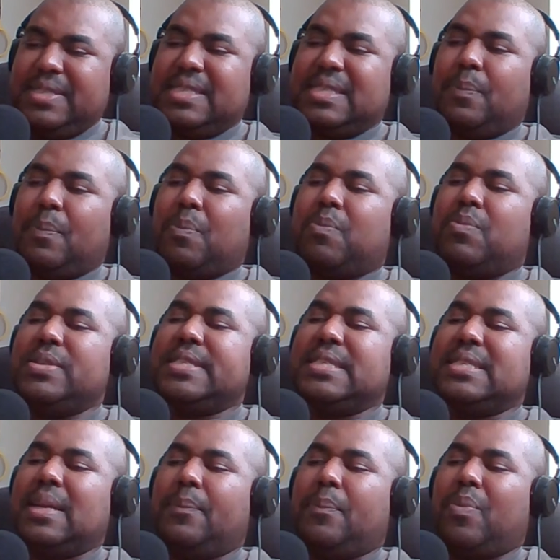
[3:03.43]
which is a which
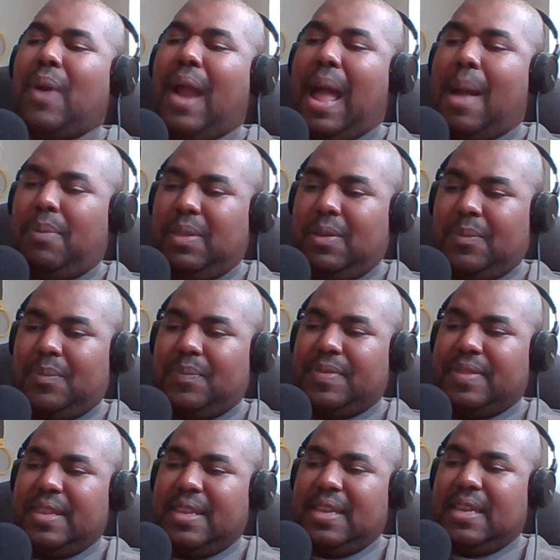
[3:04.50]
is a problem
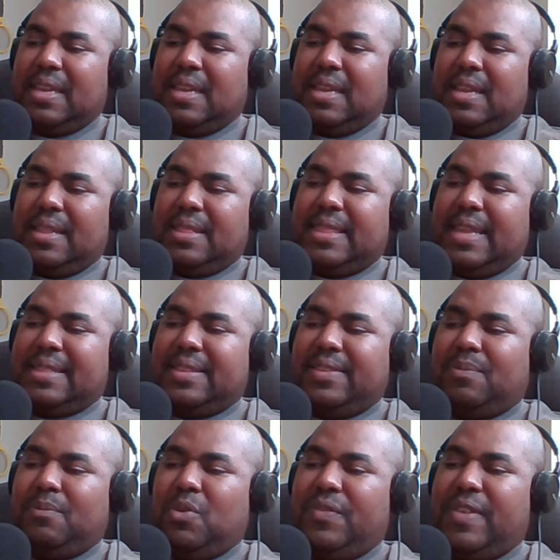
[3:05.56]
that
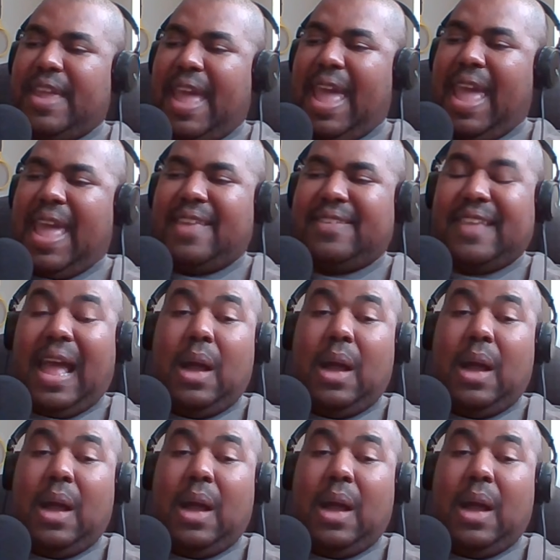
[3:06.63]
this movie has.